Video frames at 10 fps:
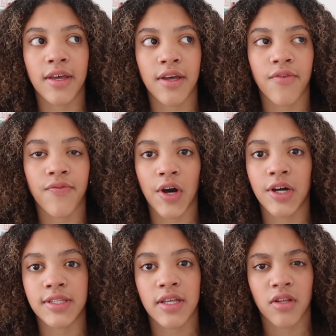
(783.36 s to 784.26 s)
good
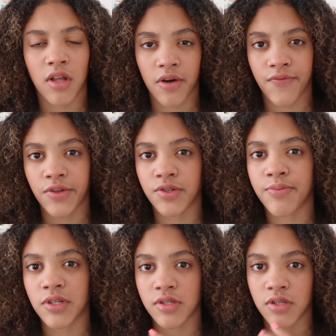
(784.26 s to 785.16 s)
fonts, and a lot of
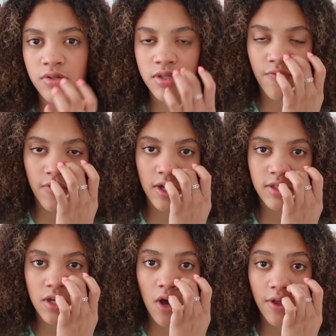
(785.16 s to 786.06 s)
YouTubers use the
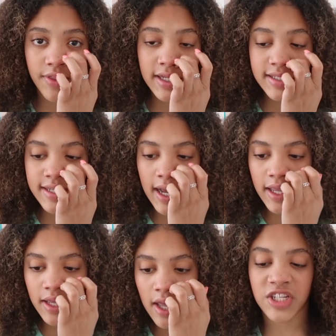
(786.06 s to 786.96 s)
fonts on that
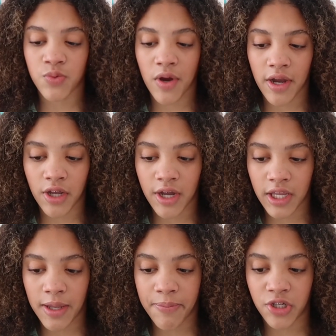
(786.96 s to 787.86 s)
site, which is where I got
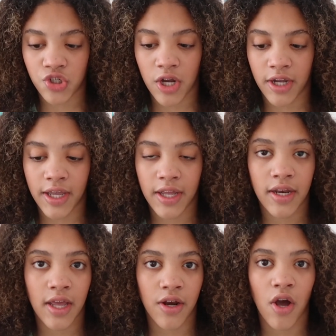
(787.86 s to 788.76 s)
Keep on
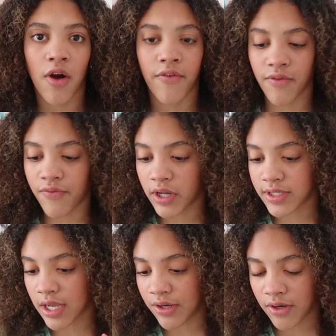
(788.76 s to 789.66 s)
Truckin' and all the
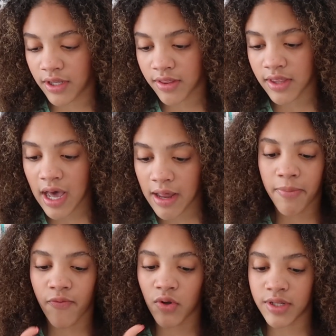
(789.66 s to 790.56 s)
fonts underneath that.
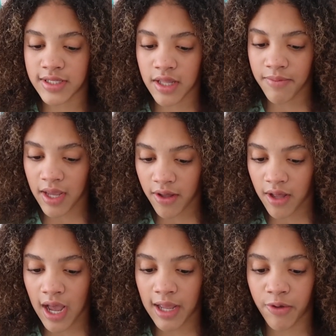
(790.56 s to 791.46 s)
But for this thumbnail,
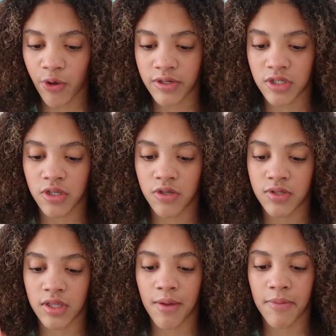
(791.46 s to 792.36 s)
I am going to
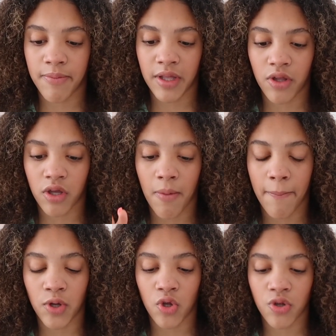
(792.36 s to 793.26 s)
use Lemon Milk
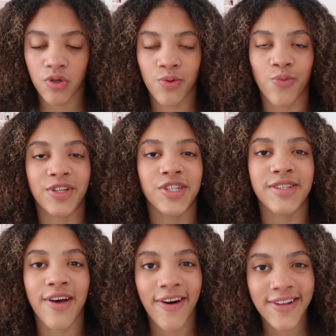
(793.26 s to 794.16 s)
Bold, which
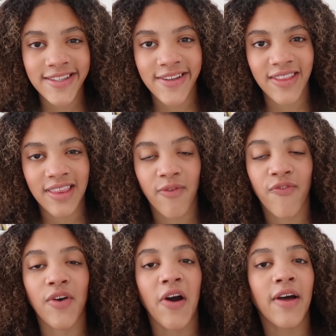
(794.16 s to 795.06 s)
is also the
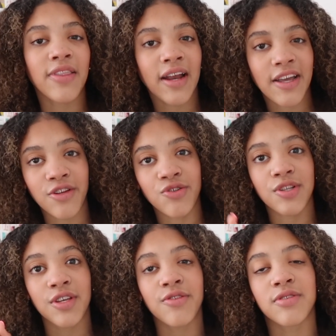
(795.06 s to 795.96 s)
font that I
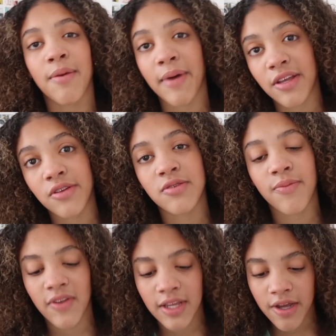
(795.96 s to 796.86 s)
usually use in my
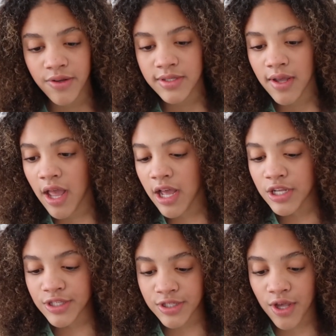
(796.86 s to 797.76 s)
YouTube videos.
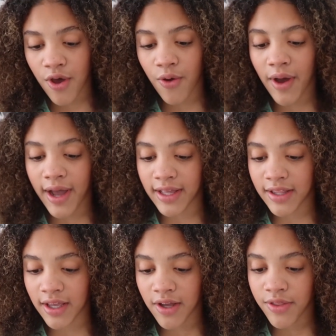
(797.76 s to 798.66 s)
So I
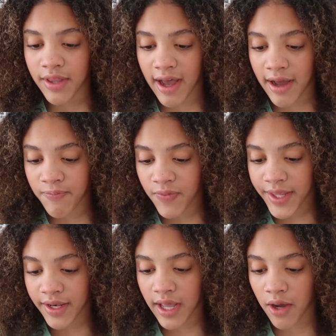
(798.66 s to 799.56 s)
click on that.
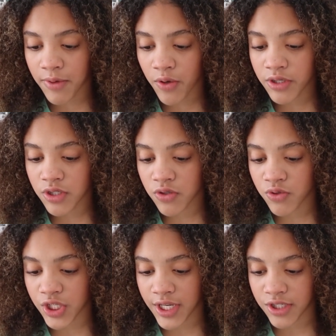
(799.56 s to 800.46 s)
Now I'm going to
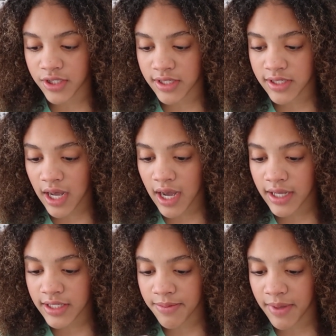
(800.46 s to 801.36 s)
change the
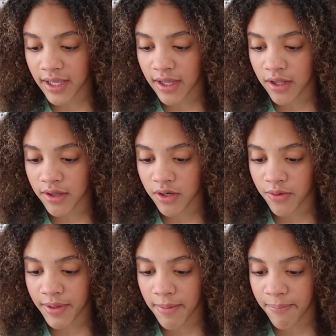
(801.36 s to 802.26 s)
size, make it a
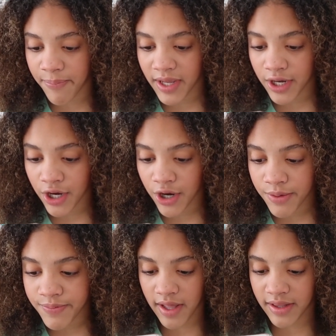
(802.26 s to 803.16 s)
little bit
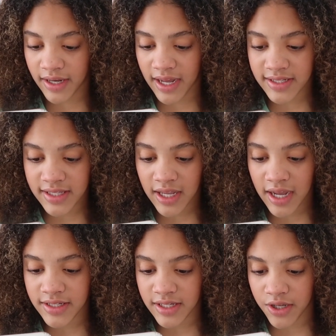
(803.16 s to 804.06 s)
bigger. And the next thing
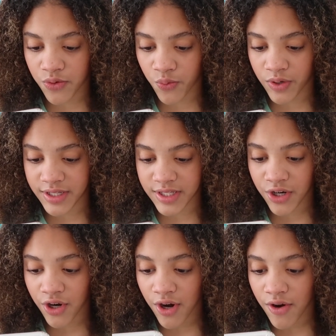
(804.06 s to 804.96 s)
I did was
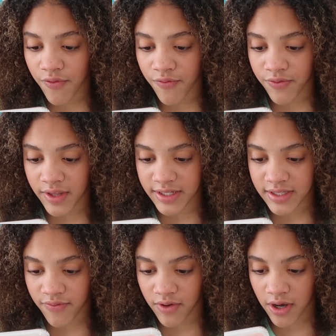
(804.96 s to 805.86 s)
curve
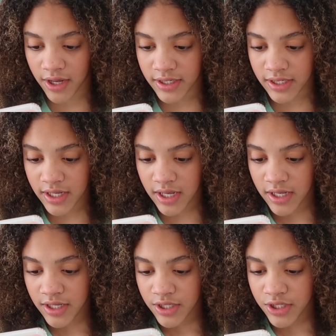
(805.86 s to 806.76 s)
this font.
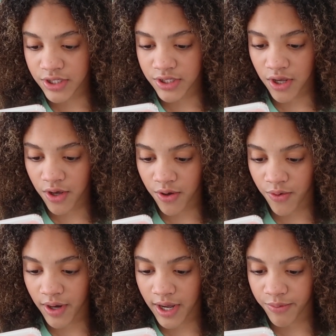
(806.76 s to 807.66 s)

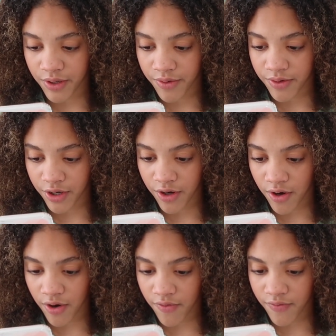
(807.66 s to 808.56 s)
So I will go to
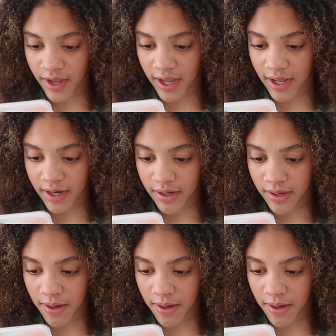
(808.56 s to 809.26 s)
curve and